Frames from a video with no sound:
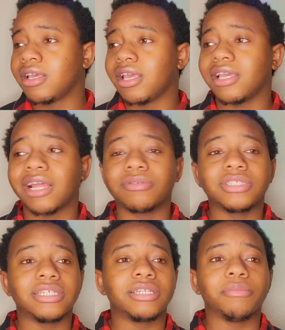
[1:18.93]
And I was
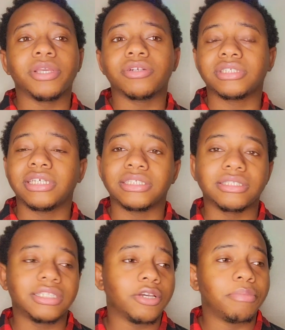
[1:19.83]
getting embarrassed getting
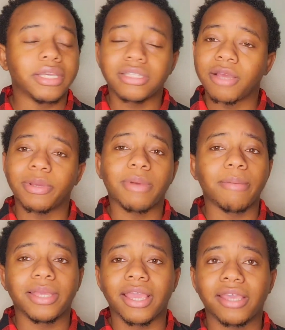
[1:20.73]
still picked up at my
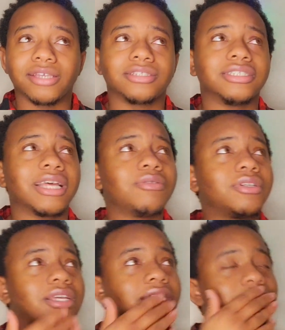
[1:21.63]
big age because I was
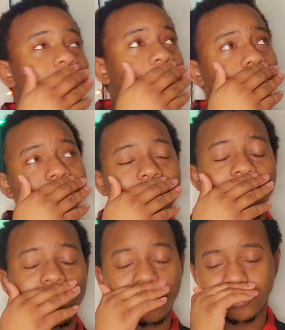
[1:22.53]
only, at the time, I was like, what?